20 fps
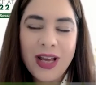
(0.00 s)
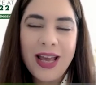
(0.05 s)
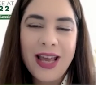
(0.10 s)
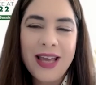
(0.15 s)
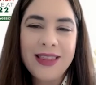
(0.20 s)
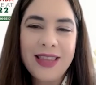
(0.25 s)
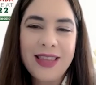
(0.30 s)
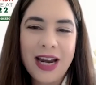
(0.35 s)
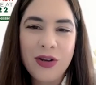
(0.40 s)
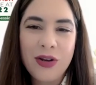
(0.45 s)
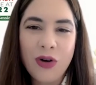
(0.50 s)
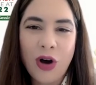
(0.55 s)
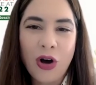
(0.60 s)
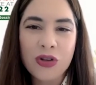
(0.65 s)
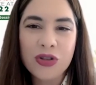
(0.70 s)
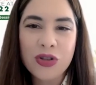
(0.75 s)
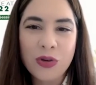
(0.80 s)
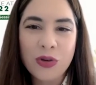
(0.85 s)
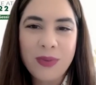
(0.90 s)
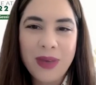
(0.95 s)
And there you'll
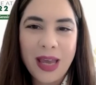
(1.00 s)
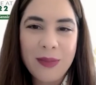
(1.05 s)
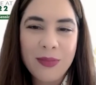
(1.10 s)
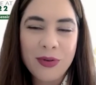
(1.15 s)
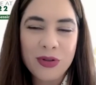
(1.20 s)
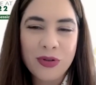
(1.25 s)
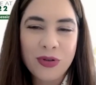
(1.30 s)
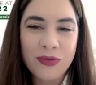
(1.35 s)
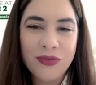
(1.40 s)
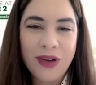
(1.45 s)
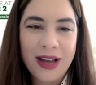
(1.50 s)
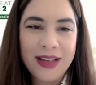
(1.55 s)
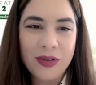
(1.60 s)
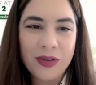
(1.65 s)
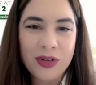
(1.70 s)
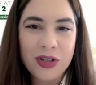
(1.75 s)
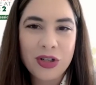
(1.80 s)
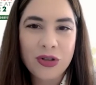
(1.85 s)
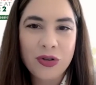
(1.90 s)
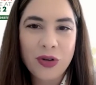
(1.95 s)
also be able to find the
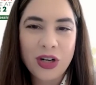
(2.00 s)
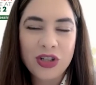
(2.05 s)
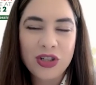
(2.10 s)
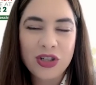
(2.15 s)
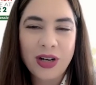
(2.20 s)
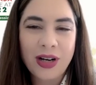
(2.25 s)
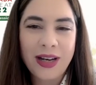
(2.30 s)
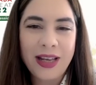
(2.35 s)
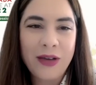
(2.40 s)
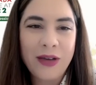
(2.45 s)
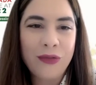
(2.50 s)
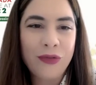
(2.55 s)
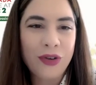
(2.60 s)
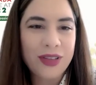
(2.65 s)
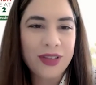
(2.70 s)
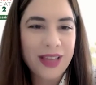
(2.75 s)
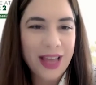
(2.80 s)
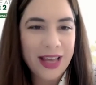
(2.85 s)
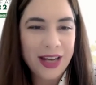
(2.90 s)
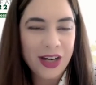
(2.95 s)
registration link for
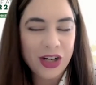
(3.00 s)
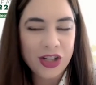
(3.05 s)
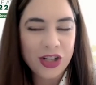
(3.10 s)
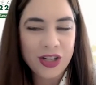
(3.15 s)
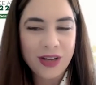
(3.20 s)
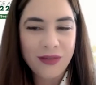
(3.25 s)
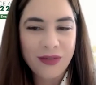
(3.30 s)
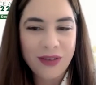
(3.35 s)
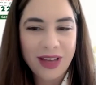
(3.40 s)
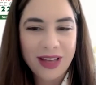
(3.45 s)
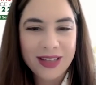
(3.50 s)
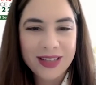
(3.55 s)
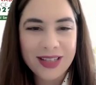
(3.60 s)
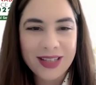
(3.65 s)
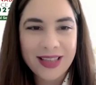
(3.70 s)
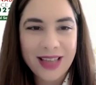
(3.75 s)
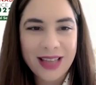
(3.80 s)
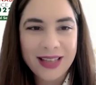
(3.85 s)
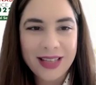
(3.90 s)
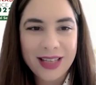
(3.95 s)
the energy event
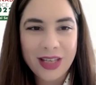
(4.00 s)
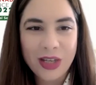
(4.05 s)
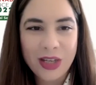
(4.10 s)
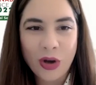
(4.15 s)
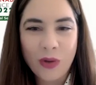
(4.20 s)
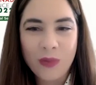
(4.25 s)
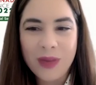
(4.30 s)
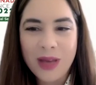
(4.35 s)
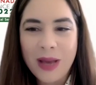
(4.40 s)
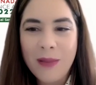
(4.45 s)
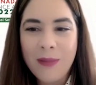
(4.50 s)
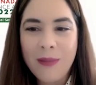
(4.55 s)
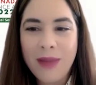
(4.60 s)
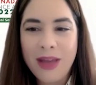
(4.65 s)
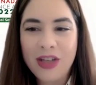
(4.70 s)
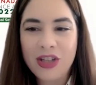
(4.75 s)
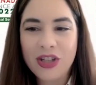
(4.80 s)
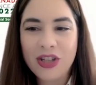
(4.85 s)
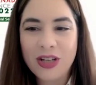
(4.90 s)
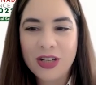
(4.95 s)
that Guillaume
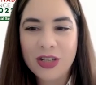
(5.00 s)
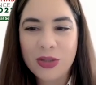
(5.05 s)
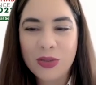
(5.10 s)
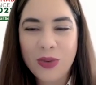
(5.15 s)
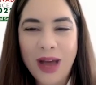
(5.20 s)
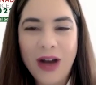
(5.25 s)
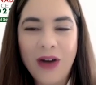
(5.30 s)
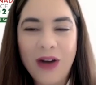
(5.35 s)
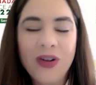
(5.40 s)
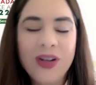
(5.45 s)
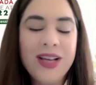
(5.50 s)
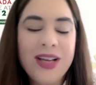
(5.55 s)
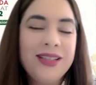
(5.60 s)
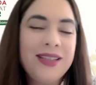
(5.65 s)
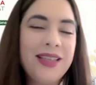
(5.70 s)
mentioned as well.